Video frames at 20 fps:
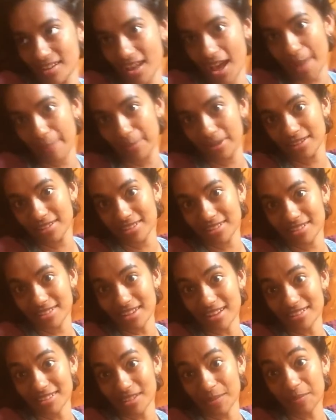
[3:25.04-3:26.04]
Happiness is
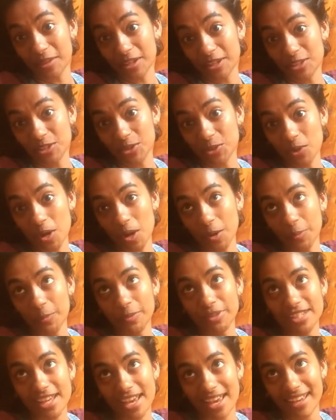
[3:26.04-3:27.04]
not something to
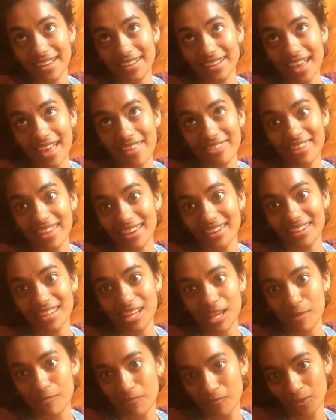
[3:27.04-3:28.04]
obtain and then
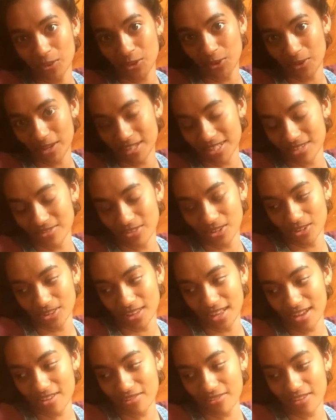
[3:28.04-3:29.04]
keep for the rest of your
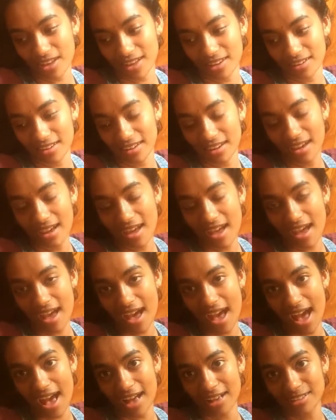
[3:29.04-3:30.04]
life, and
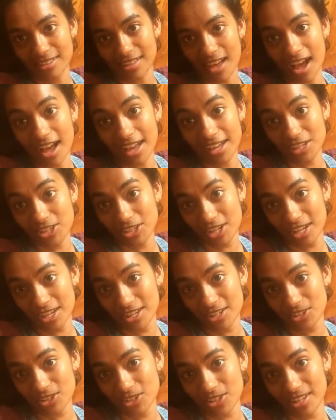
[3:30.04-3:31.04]
as I
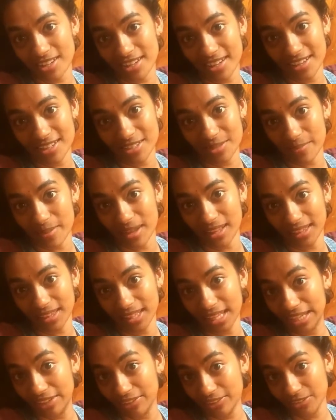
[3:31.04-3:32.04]
change and as my
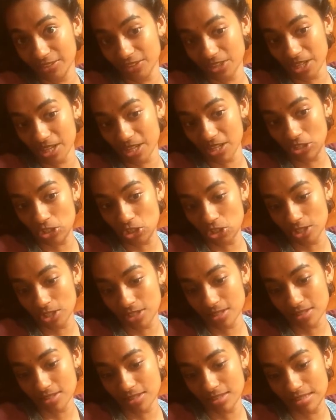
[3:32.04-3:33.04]
life
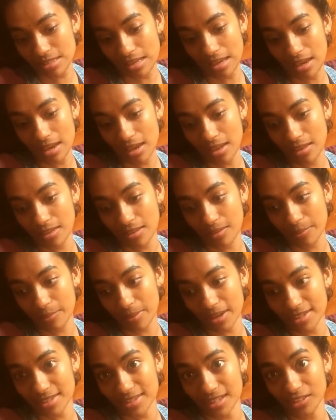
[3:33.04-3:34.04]
changes,
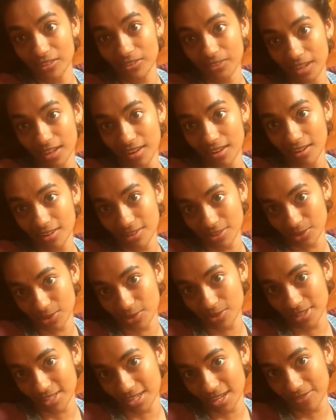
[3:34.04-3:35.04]
my self-care is
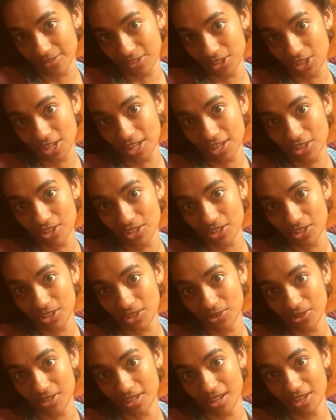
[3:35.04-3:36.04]
going to have to change, and
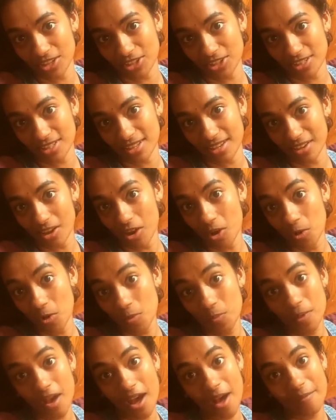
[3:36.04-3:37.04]
so it's not just like,
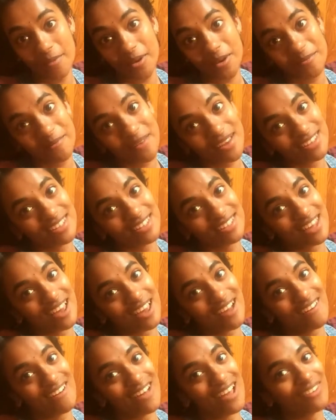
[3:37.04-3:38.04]
oh, I'm on meds
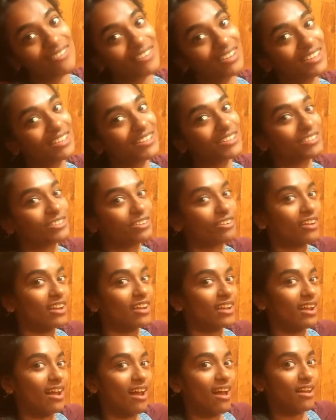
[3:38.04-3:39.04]
now, everything's
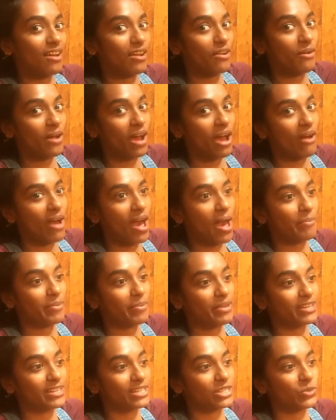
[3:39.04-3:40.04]
great, I know how
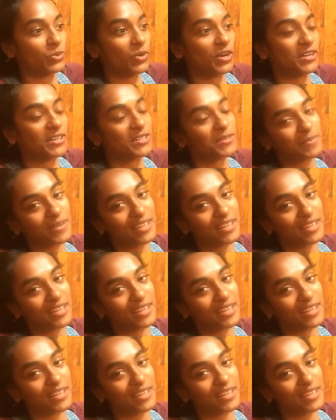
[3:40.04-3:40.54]
happiness works,